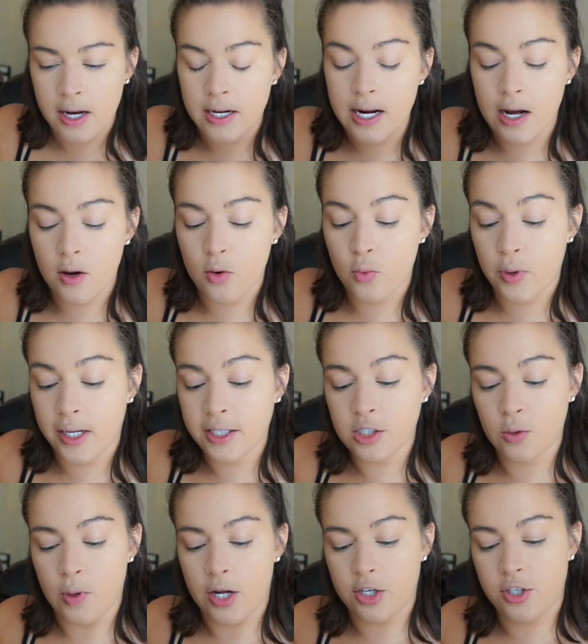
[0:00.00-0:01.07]
Now, when I
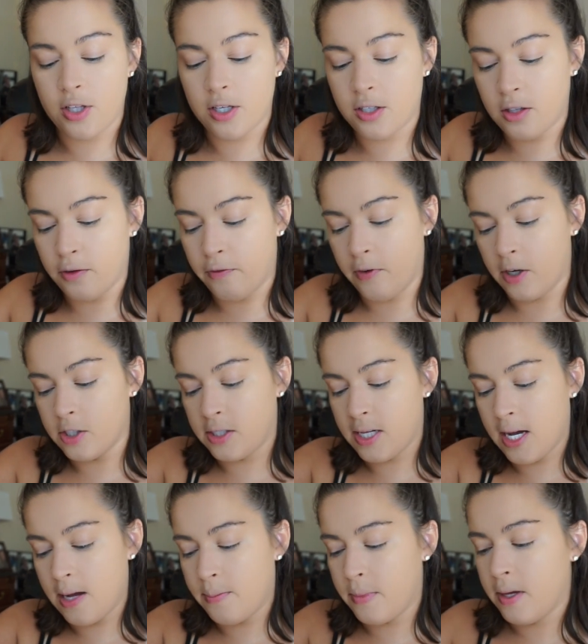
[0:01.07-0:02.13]
swatched this the first
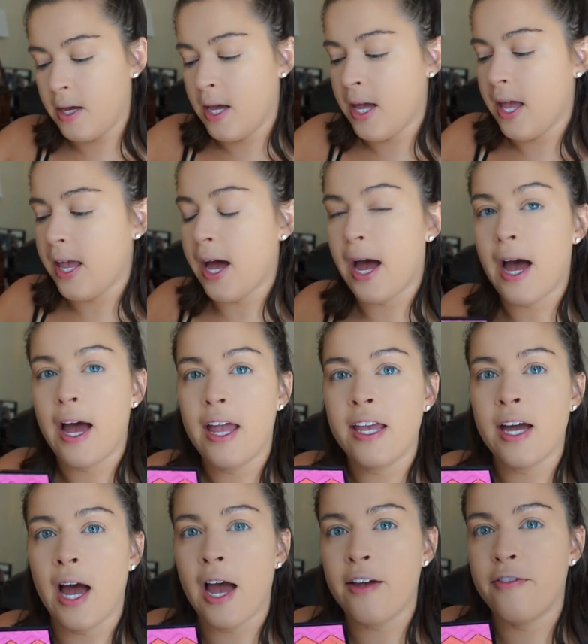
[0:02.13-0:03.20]
time,
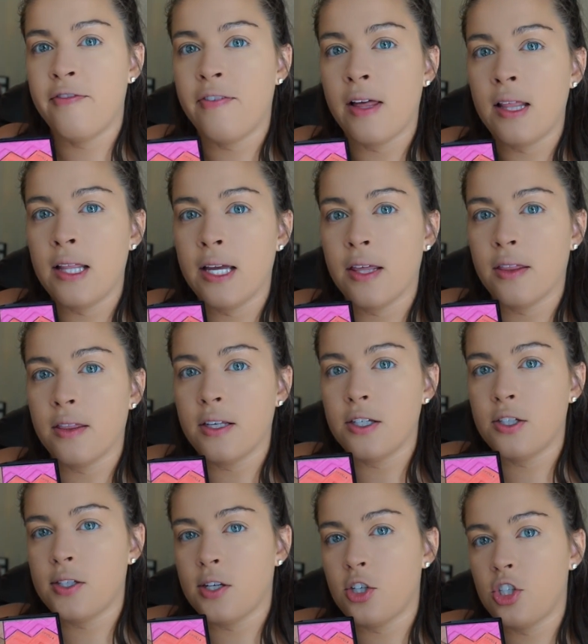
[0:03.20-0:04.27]
yeah, I felt like
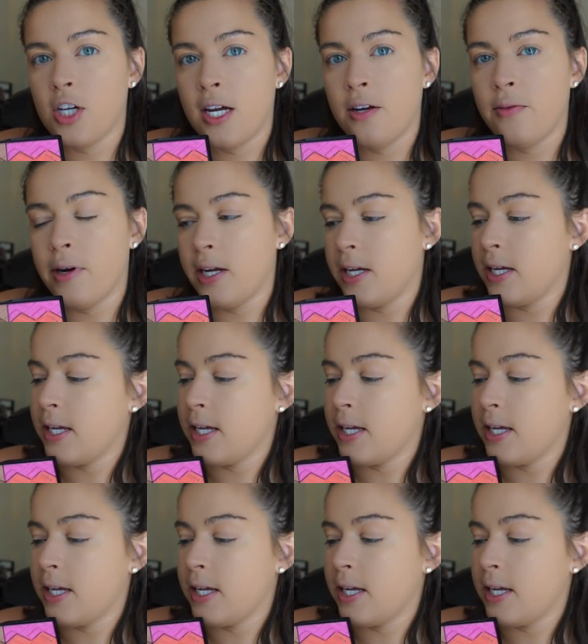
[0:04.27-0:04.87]
this shade right